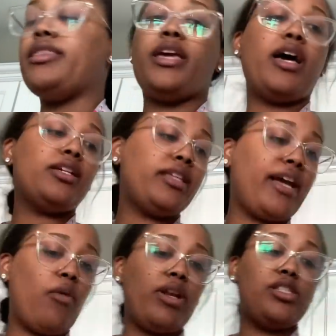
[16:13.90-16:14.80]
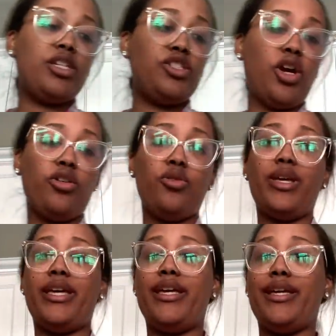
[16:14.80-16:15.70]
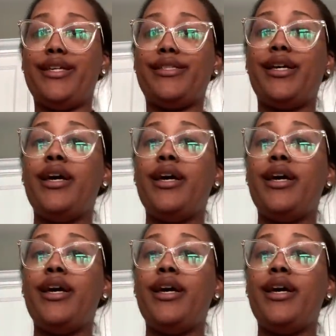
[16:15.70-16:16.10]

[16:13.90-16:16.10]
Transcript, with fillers: The other thing I wanted to show you is